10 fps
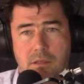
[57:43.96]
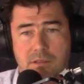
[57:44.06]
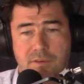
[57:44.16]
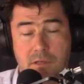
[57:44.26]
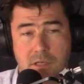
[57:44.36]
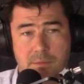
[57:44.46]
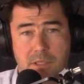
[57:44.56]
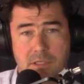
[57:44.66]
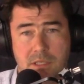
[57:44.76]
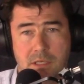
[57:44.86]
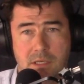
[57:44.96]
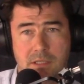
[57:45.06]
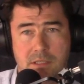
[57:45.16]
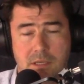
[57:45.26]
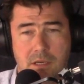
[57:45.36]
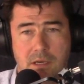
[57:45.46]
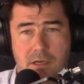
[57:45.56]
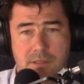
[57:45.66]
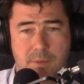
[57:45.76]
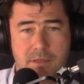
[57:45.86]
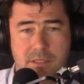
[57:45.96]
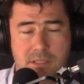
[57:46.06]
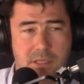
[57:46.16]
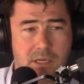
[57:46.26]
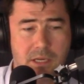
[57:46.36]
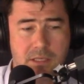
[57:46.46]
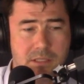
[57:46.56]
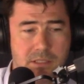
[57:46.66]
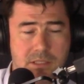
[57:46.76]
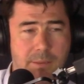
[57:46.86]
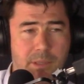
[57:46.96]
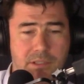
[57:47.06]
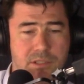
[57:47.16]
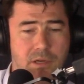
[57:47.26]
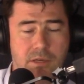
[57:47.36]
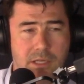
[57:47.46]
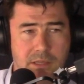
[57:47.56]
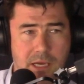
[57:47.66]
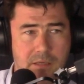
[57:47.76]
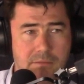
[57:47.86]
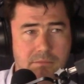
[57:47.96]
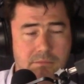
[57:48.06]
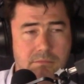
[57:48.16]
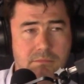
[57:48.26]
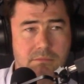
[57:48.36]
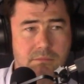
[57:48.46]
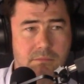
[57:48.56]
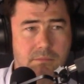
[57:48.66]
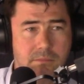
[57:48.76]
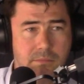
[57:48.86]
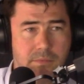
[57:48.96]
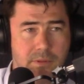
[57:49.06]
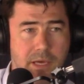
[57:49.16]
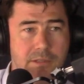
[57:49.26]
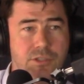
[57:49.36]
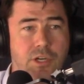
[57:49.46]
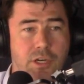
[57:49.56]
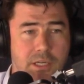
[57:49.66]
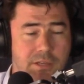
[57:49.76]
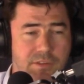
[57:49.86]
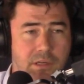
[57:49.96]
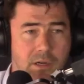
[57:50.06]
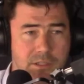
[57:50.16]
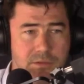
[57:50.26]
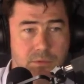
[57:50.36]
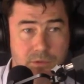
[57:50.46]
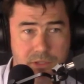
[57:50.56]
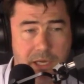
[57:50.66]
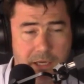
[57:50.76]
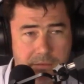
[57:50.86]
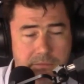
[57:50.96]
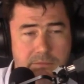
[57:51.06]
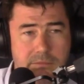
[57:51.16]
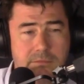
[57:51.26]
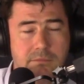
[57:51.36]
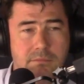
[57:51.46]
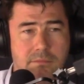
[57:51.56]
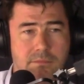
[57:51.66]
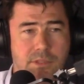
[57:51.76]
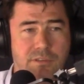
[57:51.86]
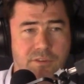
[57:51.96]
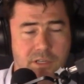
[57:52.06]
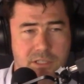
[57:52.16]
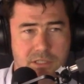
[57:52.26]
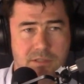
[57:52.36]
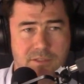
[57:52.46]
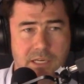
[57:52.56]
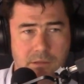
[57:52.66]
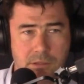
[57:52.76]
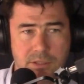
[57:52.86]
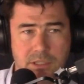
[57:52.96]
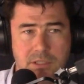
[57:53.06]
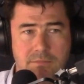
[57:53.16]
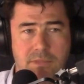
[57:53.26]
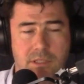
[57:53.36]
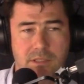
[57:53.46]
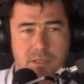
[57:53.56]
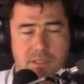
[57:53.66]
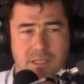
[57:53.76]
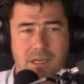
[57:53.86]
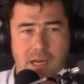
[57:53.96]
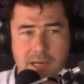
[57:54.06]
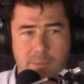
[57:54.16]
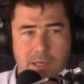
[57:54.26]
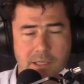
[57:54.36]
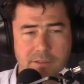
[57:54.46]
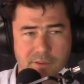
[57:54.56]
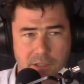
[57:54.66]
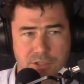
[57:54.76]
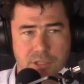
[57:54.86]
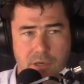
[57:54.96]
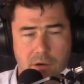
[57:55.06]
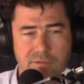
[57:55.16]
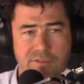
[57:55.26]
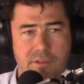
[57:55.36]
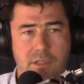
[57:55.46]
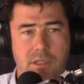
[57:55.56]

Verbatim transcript: as far as I'm concerned, it's I suppose it's a it's a stepping stone in that that journey, if you like, towards that convergence of technologies. So it's an enabling function of